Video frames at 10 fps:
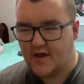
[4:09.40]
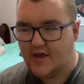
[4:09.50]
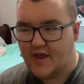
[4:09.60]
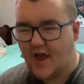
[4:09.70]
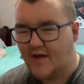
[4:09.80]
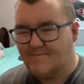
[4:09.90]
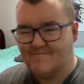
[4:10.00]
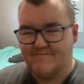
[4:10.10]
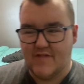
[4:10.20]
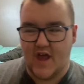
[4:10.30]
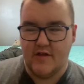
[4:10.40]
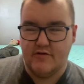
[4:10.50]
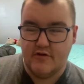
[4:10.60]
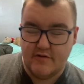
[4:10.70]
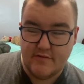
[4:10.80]
Yeah, I
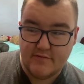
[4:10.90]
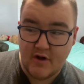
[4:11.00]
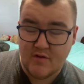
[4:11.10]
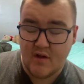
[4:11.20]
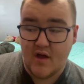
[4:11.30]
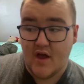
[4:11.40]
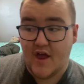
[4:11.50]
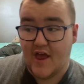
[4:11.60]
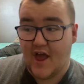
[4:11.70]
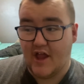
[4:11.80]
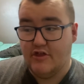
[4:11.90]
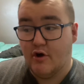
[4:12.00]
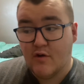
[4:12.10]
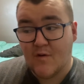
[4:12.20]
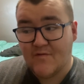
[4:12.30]
don't
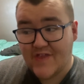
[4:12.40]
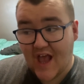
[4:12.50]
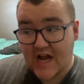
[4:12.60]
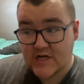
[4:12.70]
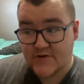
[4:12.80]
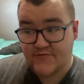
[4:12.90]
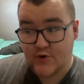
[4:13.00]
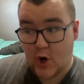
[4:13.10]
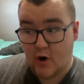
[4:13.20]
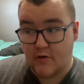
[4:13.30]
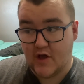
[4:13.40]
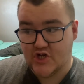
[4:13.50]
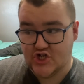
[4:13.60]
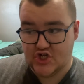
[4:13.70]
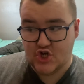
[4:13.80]
know if the actress for Carly
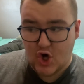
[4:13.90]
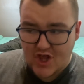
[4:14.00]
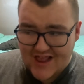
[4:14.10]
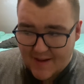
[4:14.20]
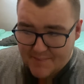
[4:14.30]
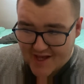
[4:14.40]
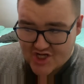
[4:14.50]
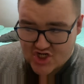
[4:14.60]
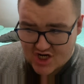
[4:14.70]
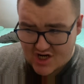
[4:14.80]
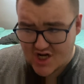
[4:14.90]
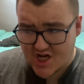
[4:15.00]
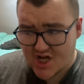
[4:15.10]
actually took that picture.